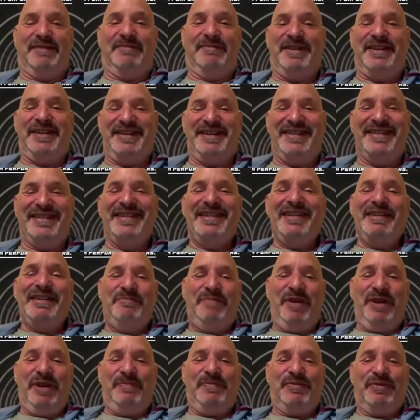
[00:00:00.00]
I mean,
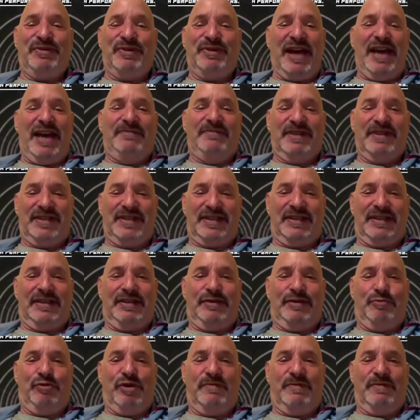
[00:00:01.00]
people came to
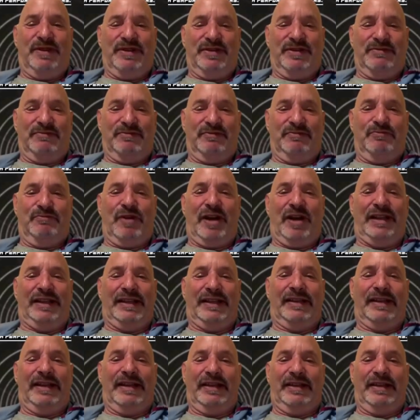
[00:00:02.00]
see women run
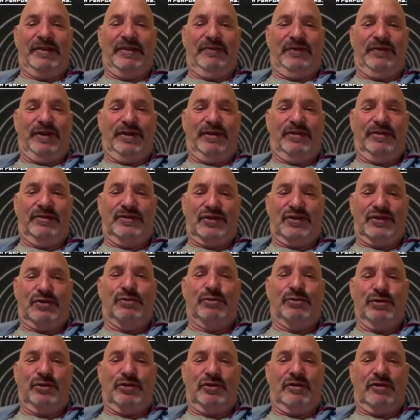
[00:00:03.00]
the length of the field,
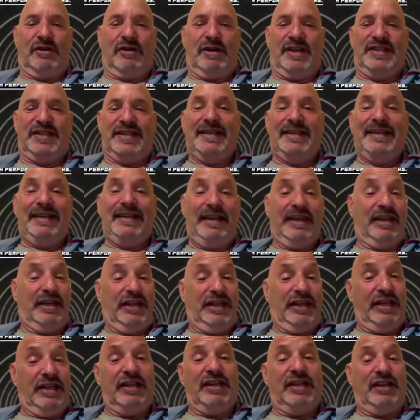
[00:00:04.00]
score tries, and
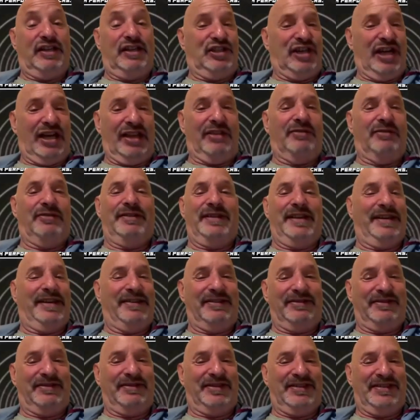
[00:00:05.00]
hit each other, and they
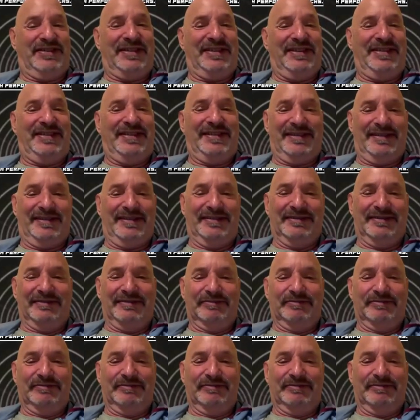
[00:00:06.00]
got to see it.